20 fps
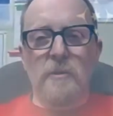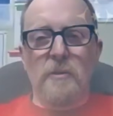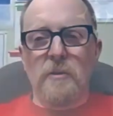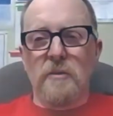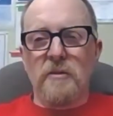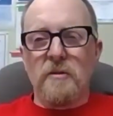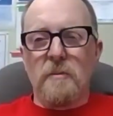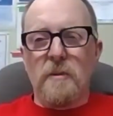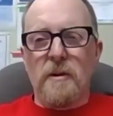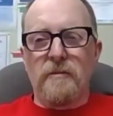
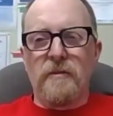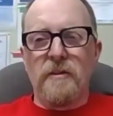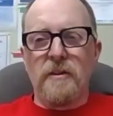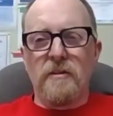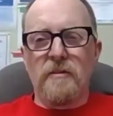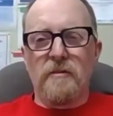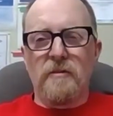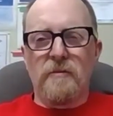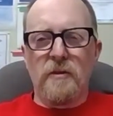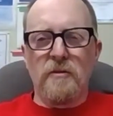It was my
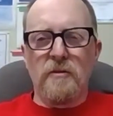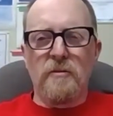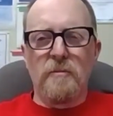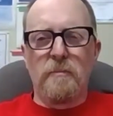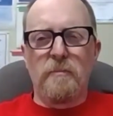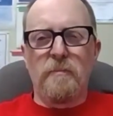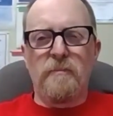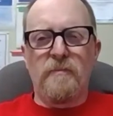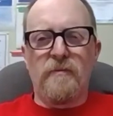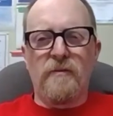first
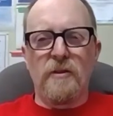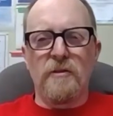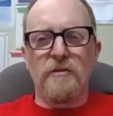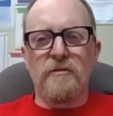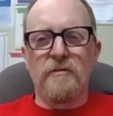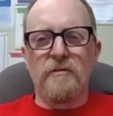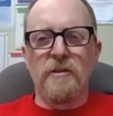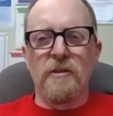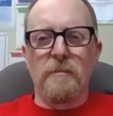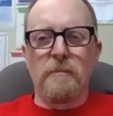
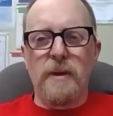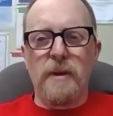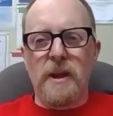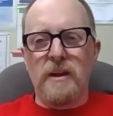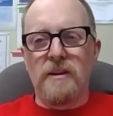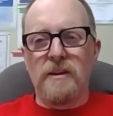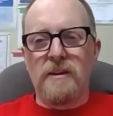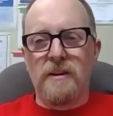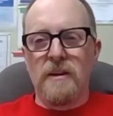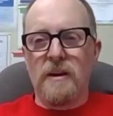first real
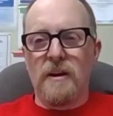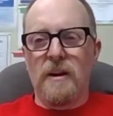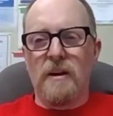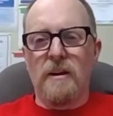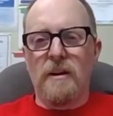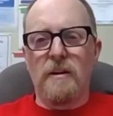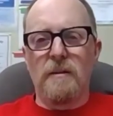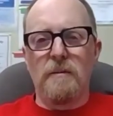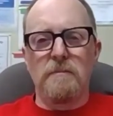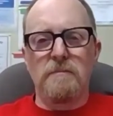big,
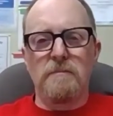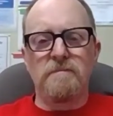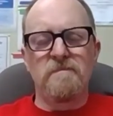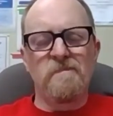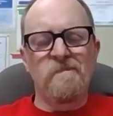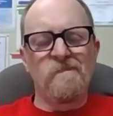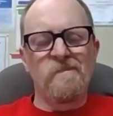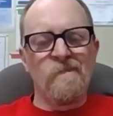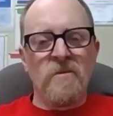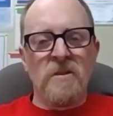um,
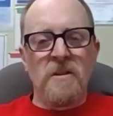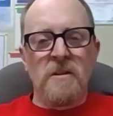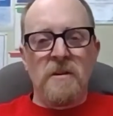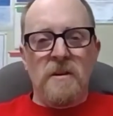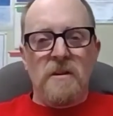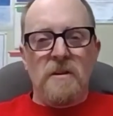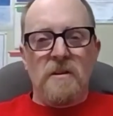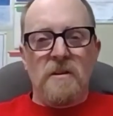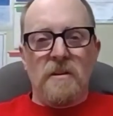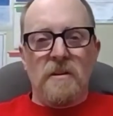
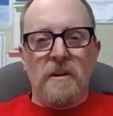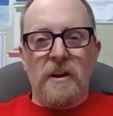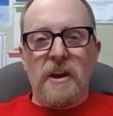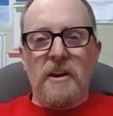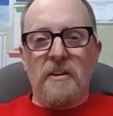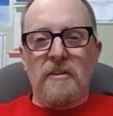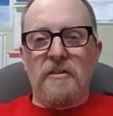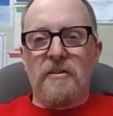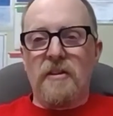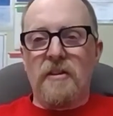I
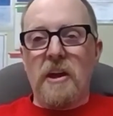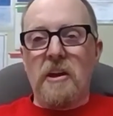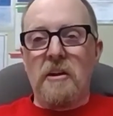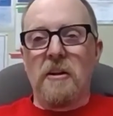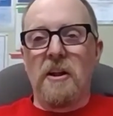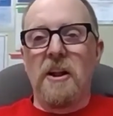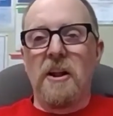guess, sale